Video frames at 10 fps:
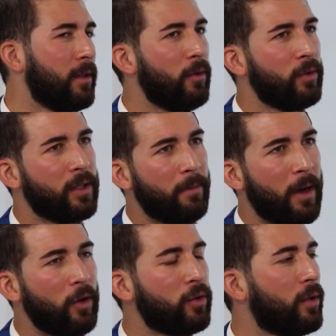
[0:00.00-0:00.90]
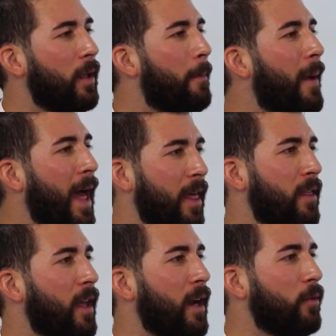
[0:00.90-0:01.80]
it was about the path
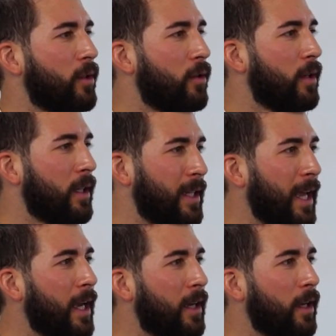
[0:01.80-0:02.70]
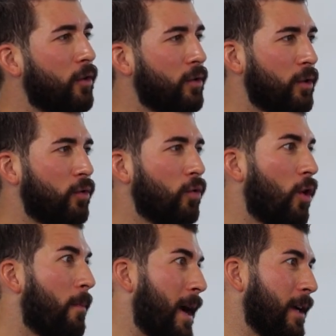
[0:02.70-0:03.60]
that I was going to take in order to
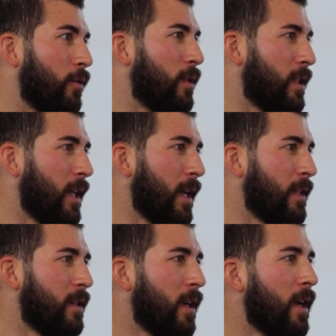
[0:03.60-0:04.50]
come back to the States.